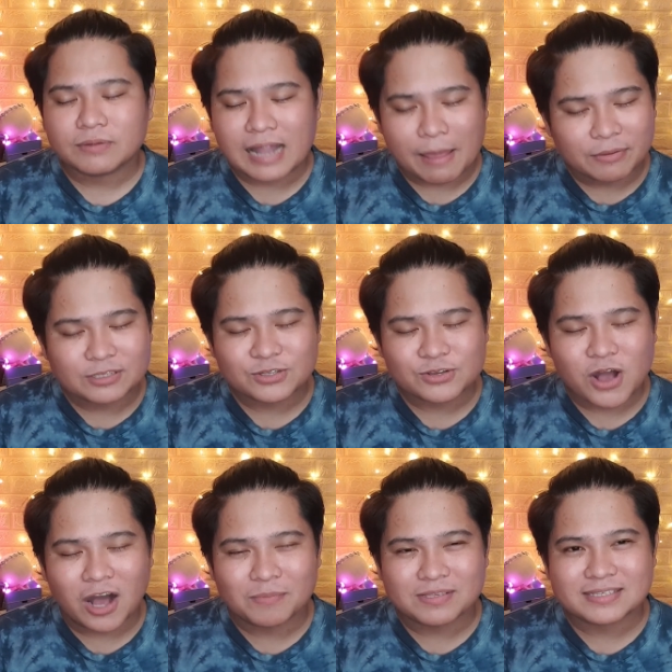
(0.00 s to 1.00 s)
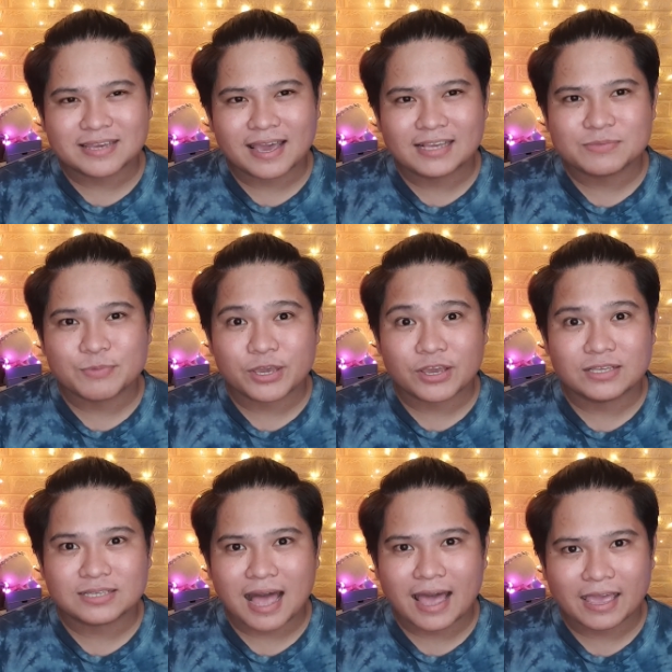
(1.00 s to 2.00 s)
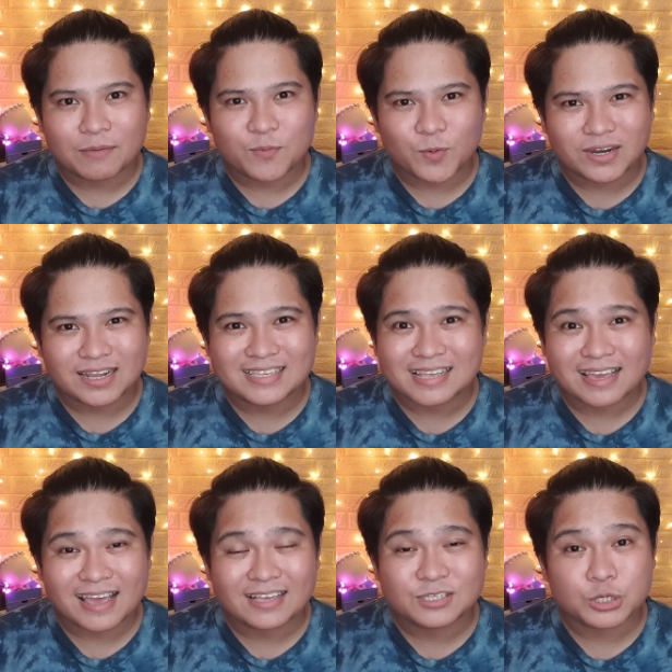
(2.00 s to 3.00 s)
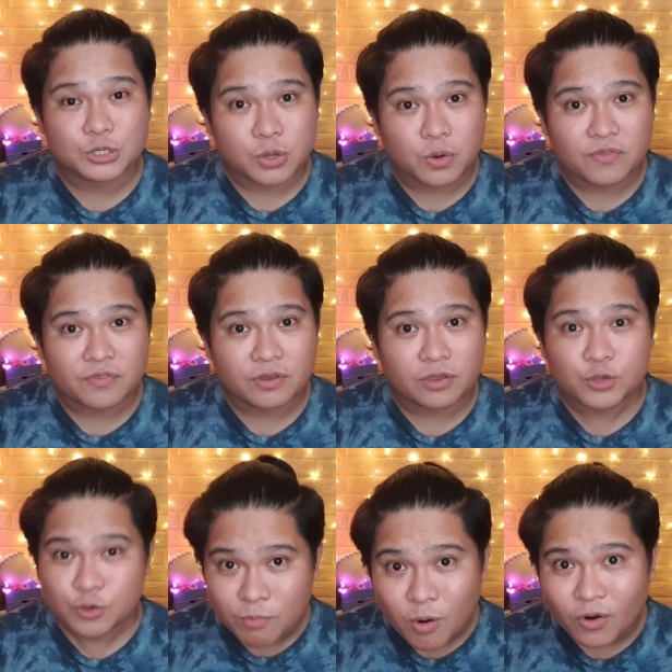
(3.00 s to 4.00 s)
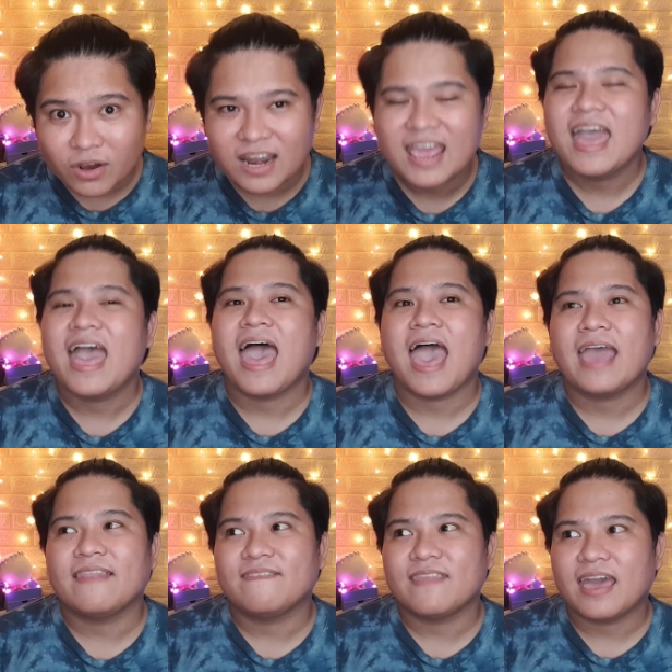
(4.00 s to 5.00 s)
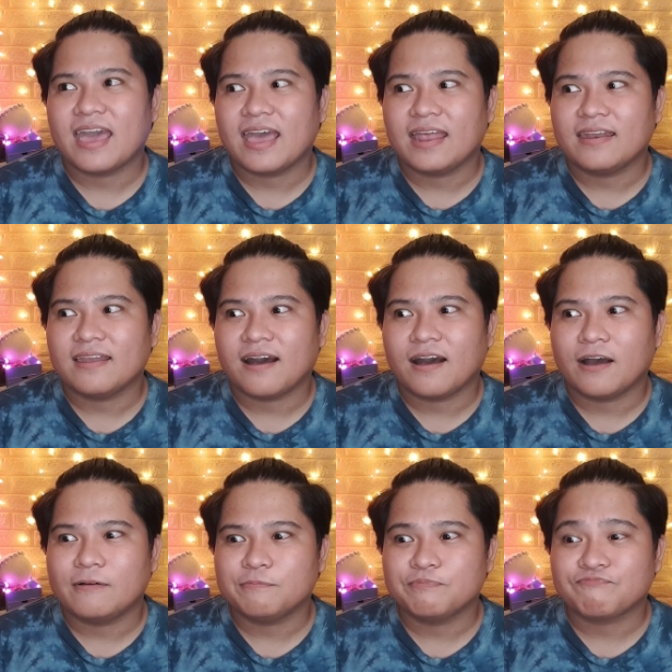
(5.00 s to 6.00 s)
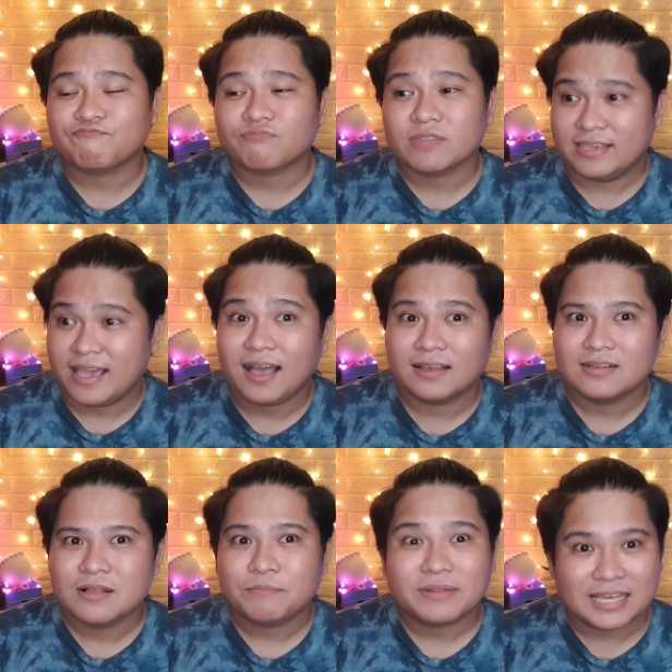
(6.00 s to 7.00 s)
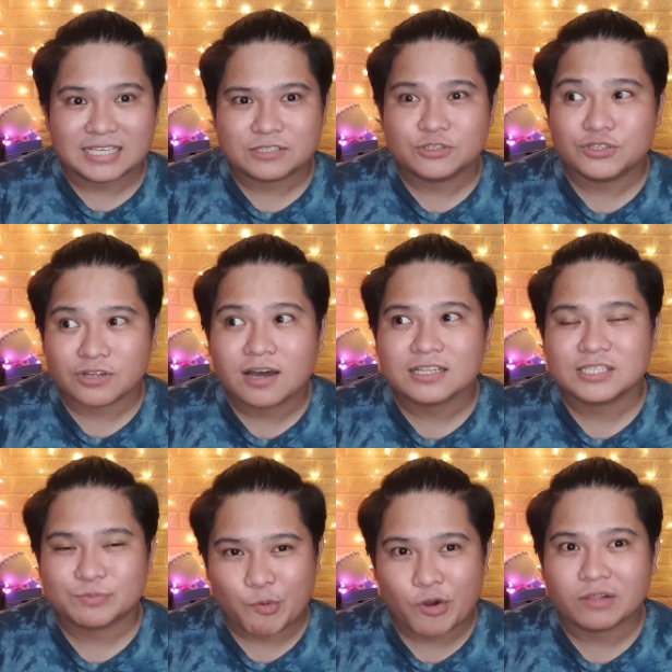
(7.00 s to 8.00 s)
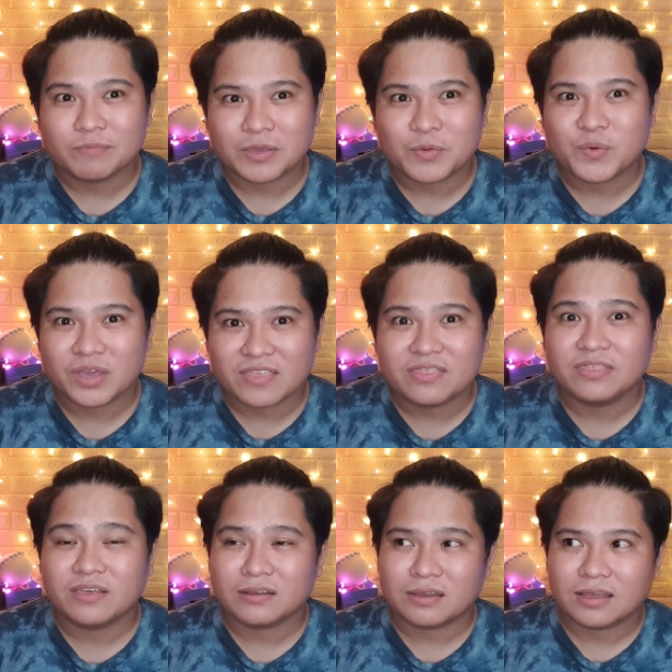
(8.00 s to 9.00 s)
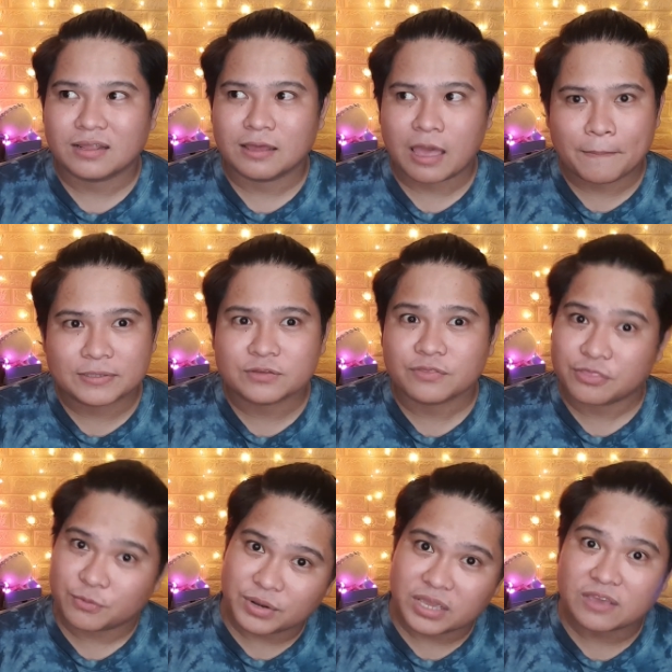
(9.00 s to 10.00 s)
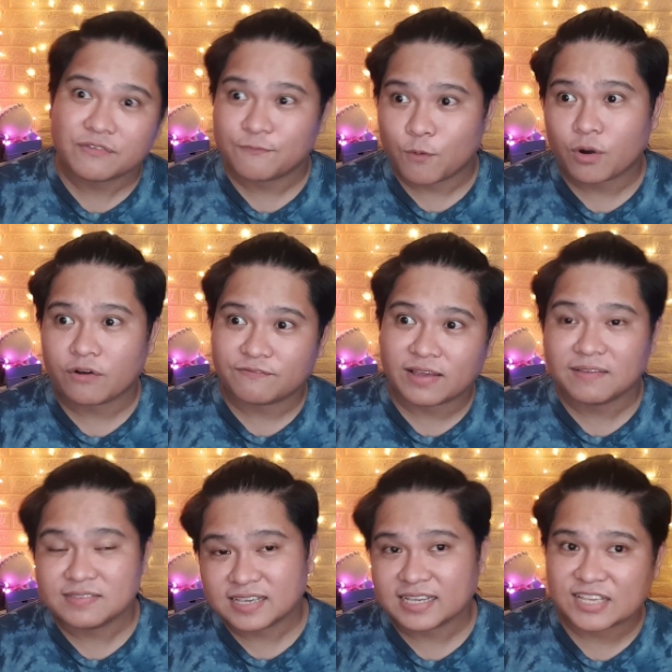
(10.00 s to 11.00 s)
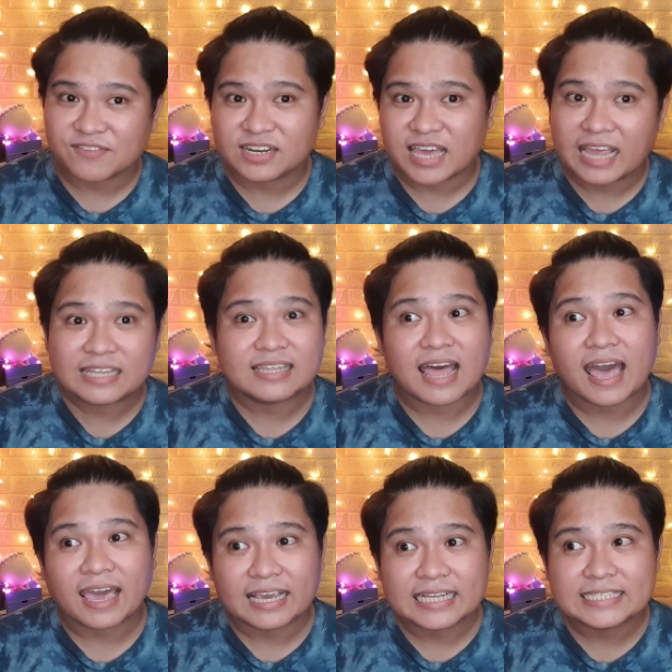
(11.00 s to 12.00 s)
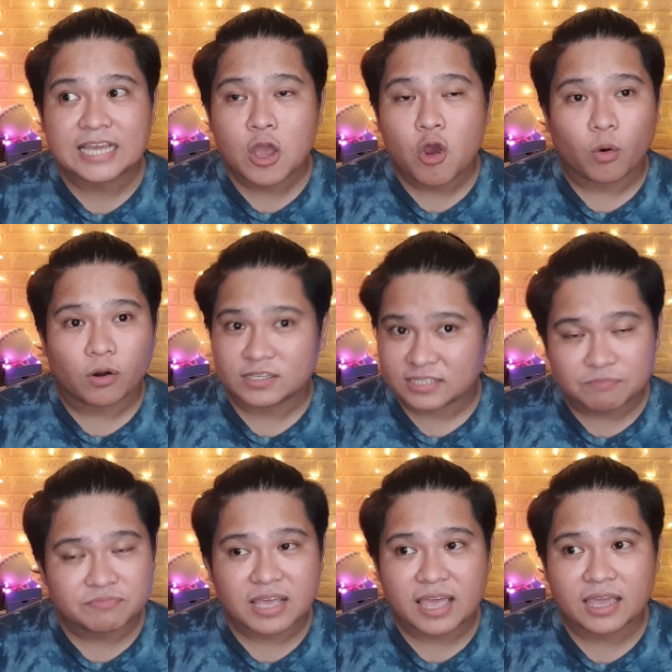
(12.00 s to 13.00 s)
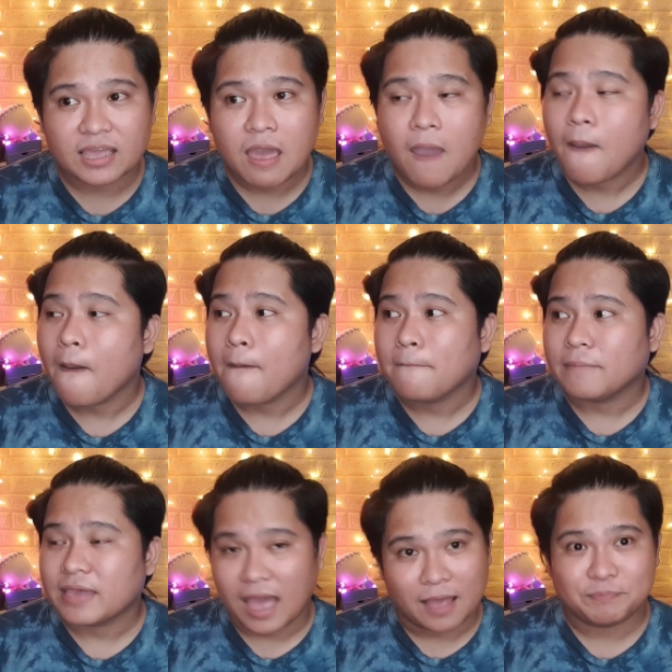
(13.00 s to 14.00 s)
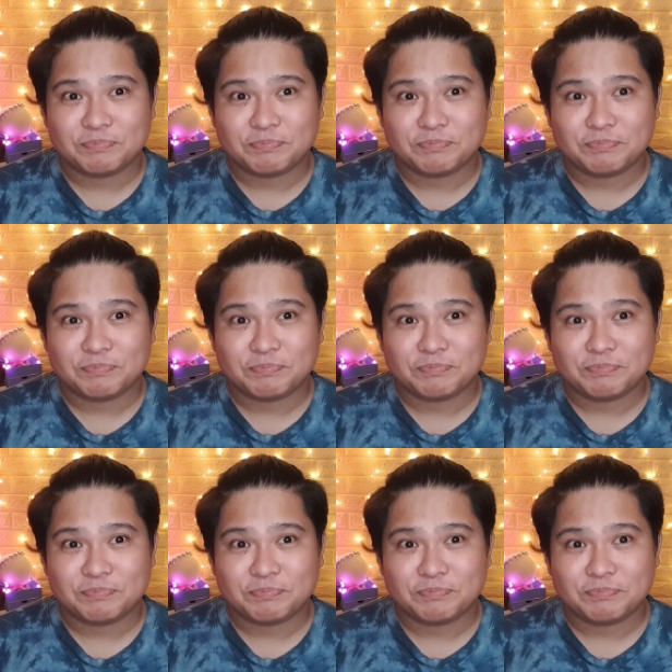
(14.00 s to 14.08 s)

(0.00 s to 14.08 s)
let me know in the comments guys because I am really excited guys to know you more and then um, yeah please do not spoil me with the uh, episode 3 4 5 6 7 8 9 or something yeah